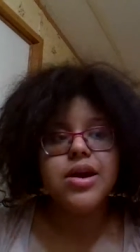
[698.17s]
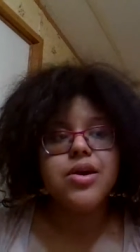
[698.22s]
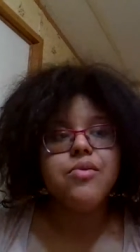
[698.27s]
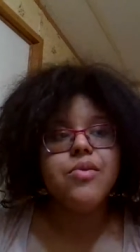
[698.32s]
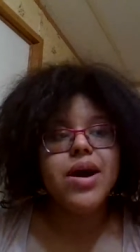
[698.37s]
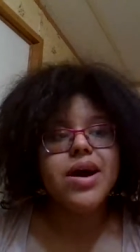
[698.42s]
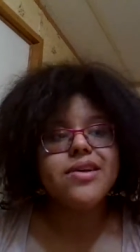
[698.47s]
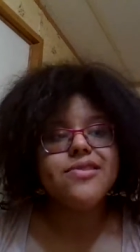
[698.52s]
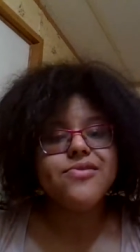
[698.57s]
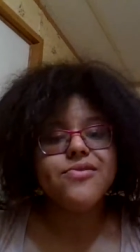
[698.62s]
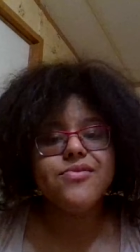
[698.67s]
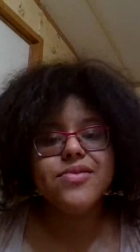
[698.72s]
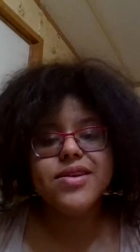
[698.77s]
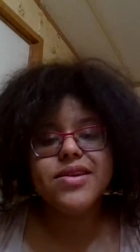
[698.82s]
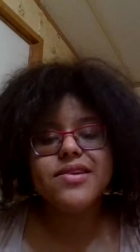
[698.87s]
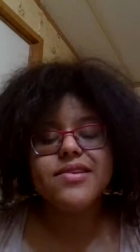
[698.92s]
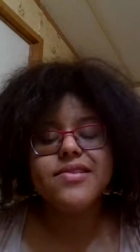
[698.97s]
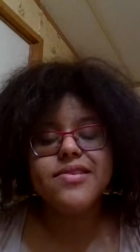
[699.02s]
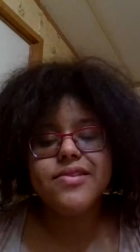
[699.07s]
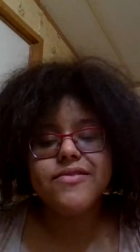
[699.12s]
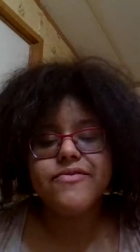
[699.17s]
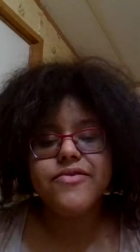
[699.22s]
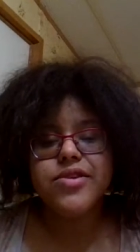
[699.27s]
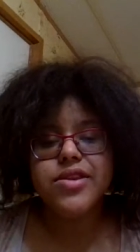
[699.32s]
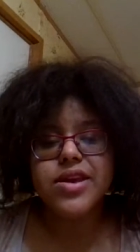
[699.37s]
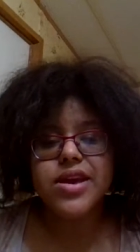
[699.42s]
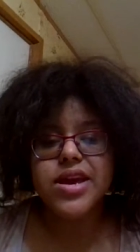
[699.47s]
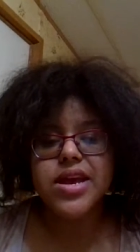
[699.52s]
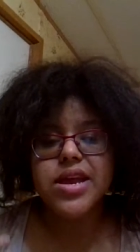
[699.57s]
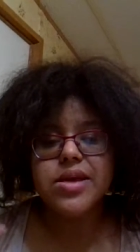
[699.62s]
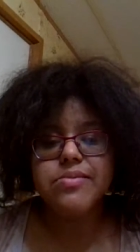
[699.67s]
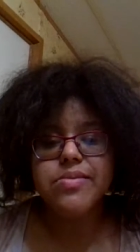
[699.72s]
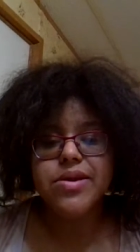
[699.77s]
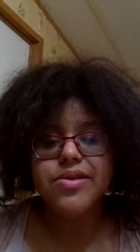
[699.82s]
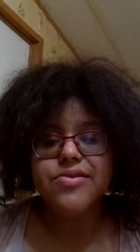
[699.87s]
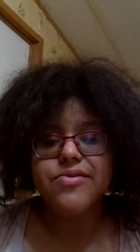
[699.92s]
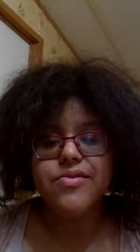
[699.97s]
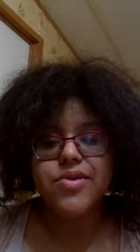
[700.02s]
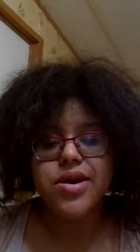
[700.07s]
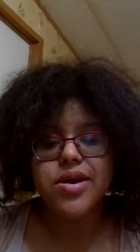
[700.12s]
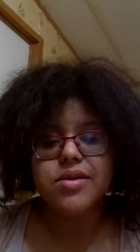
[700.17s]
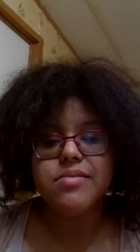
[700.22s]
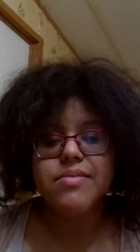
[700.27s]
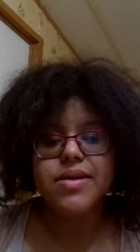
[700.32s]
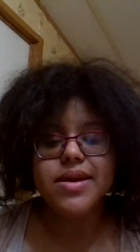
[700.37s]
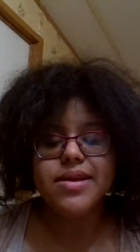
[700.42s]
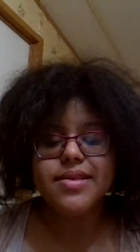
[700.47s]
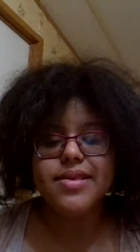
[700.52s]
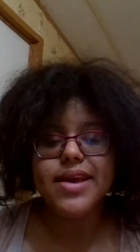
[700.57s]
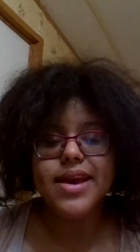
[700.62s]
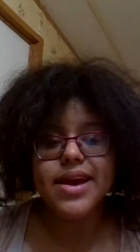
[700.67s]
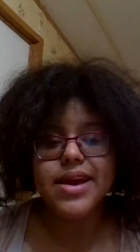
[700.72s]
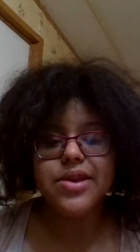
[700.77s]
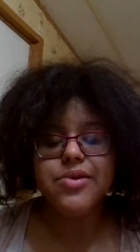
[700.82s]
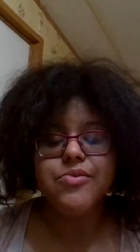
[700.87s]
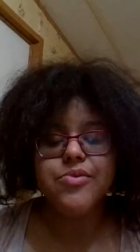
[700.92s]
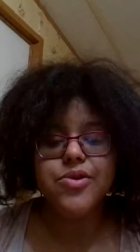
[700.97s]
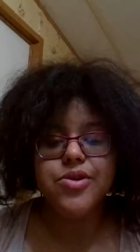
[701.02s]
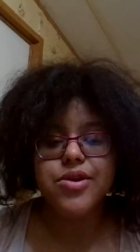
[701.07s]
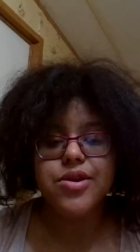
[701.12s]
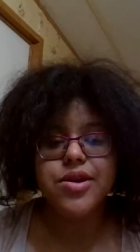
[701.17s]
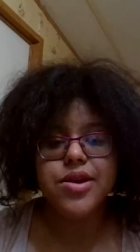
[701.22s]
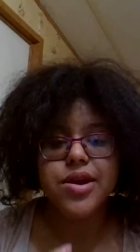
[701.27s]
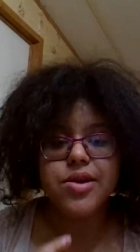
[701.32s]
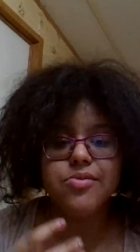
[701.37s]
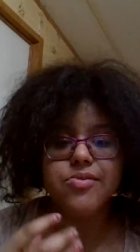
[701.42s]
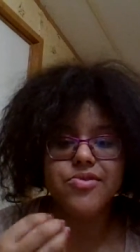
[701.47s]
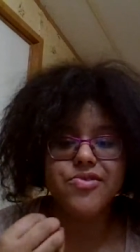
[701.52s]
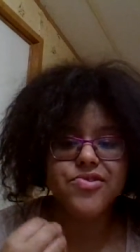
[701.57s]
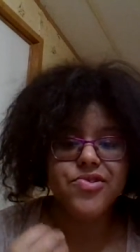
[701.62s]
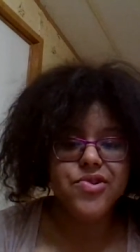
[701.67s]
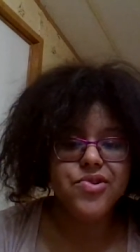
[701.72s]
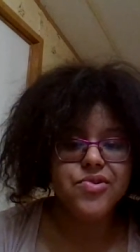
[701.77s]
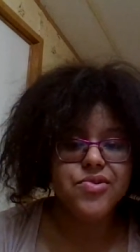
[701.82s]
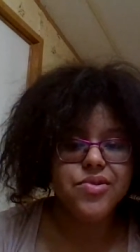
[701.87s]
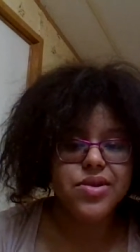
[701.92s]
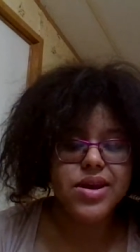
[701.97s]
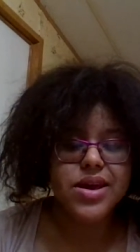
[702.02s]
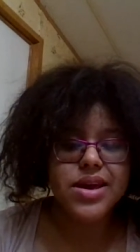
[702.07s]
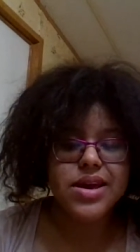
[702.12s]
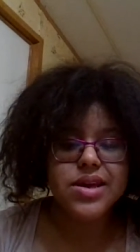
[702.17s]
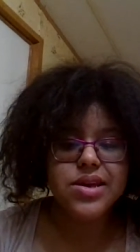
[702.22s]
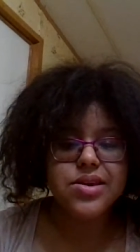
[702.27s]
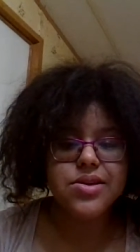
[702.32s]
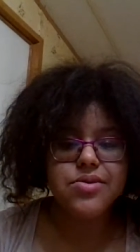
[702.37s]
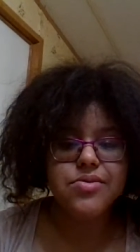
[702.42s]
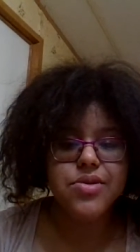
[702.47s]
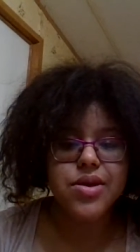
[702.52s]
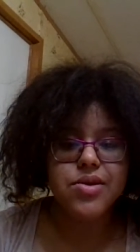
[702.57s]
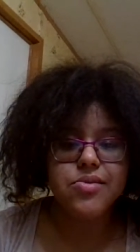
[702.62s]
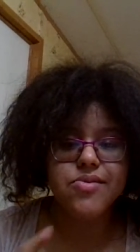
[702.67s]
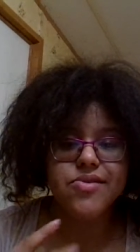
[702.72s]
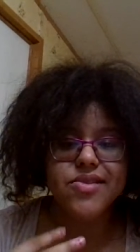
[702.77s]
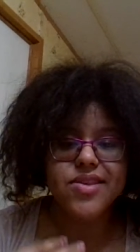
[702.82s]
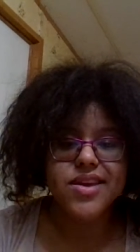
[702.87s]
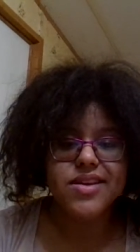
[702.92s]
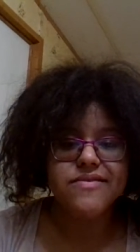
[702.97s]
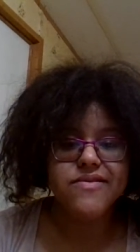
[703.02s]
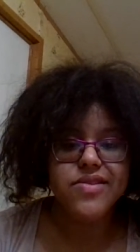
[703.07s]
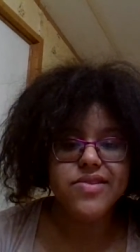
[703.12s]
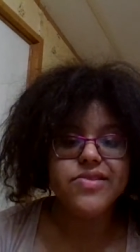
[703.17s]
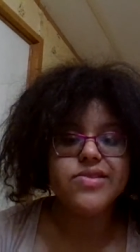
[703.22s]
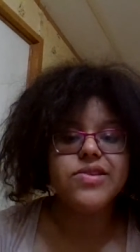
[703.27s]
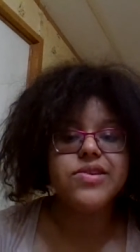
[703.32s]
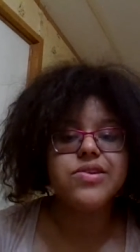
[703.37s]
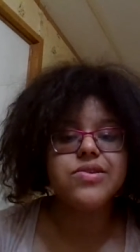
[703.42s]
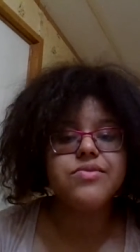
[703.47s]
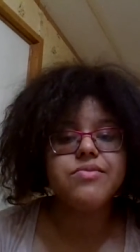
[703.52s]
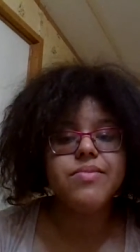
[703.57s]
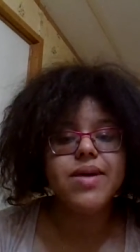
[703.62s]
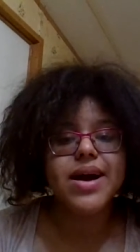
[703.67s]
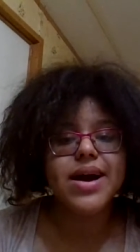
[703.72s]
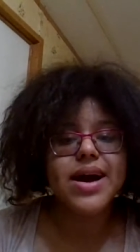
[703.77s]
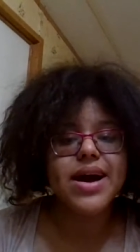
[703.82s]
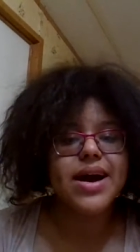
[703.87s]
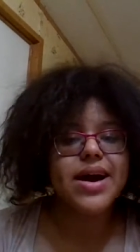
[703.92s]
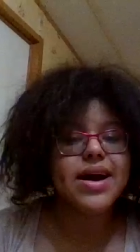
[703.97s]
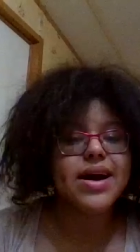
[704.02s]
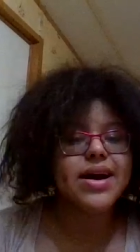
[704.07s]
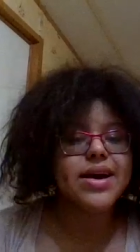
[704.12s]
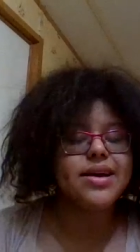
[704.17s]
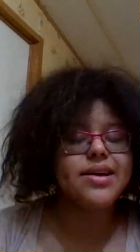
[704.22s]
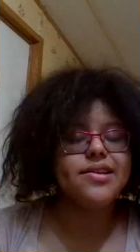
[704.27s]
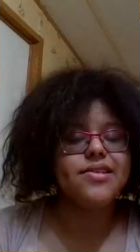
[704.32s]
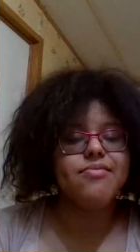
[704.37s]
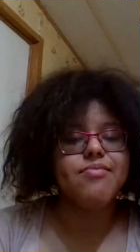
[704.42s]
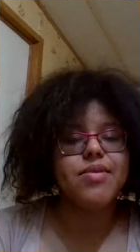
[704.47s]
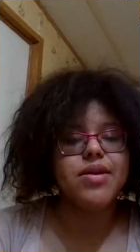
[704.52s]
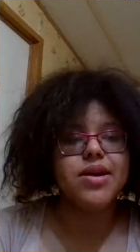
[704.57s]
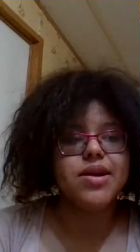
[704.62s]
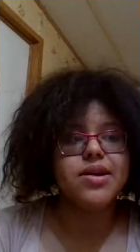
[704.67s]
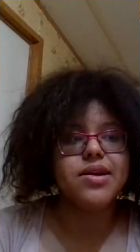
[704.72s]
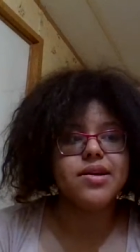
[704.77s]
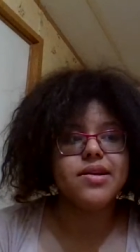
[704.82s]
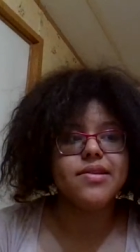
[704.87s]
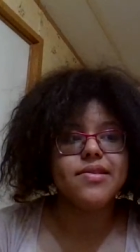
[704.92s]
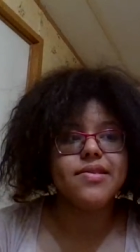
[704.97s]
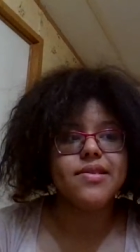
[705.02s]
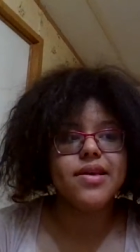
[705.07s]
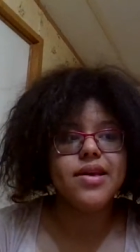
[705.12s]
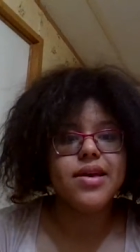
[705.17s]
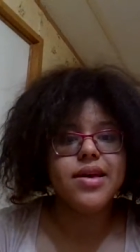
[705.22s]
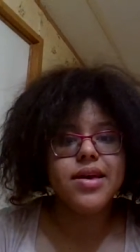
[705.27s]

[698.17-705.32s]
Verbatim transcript: why it's so easy for the enemy to come and take the word that was sown in you, that was given to you by God, is because